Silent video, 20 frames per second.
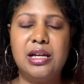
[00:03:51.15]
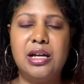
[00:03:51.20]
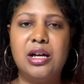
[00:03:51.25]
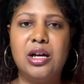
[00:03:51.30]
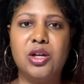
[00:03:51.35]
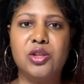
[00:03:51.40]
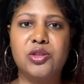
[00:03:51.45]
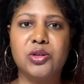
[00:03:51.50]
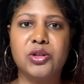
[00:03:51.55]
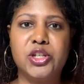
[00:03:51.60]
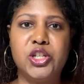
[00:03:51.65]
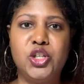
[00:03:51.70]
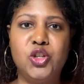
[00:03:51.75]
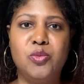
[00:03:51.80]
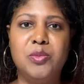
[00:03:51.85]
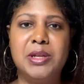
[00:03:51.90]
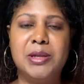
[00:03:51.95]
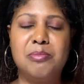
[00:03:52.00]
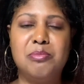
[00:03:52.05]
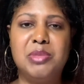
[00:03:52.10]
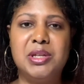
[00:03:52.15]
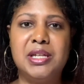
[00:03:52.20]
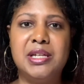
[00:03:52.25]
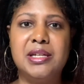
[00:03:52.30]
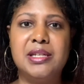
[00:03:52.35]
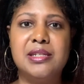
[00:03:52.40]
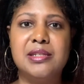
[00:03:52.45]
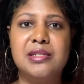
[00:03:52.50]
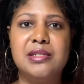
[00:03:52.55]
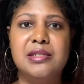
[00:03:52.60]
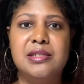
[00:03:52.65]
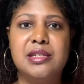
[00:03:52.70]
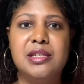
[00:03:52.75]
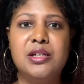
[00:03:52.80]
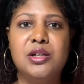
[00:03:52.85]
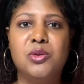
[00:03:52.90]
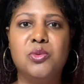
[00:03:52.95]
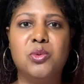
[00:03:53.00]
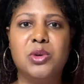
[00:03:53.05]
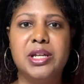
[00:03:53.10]
other human beings
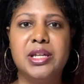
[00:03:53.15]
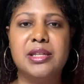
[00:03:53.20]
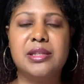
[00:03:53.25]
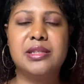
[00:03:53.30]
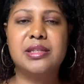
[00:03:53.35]
deal with.